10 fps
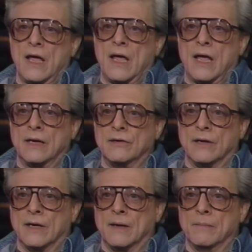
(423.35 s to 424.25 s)
And
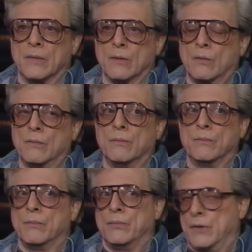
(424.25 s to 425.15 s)
um,
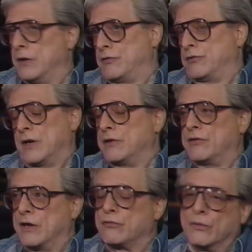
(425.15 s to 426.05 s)
it's,
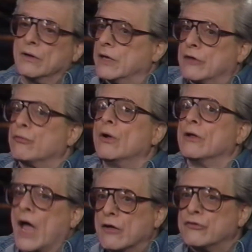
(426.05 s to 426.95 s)
it's, it's, real, it's real
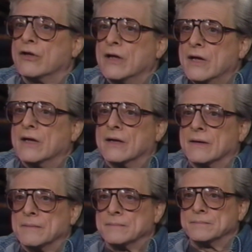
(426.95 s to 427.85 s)
nice. And you got
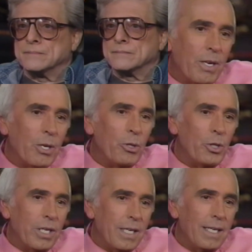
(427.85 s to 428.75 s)
comic books in there,
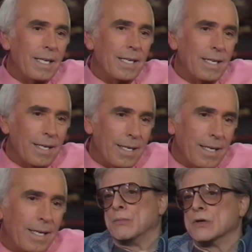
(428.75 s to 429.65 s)
don't you? I have a lot of
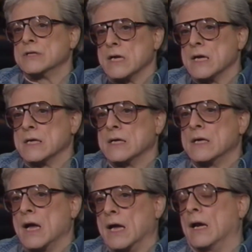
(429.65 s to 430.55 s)
comic books, yeah.
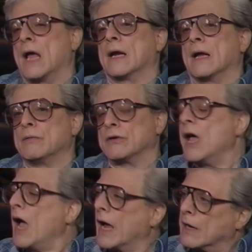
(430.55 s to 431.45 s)
I got a lot of comics.
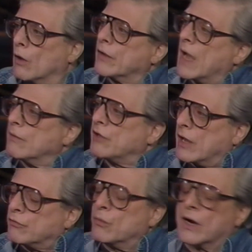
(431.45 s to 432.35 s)
I got all the comics I
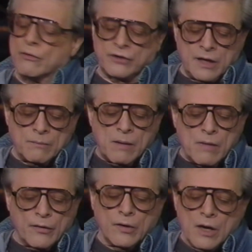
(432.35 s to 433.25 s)
had from when I was a kid. My
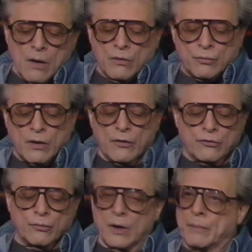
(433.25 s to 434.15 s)
mother was one of
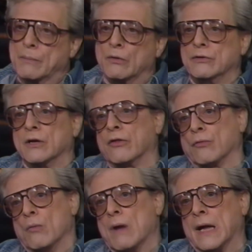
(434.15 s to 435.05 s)
those rare people who didn't
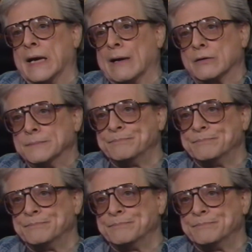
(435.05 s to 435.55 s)
throw mine out.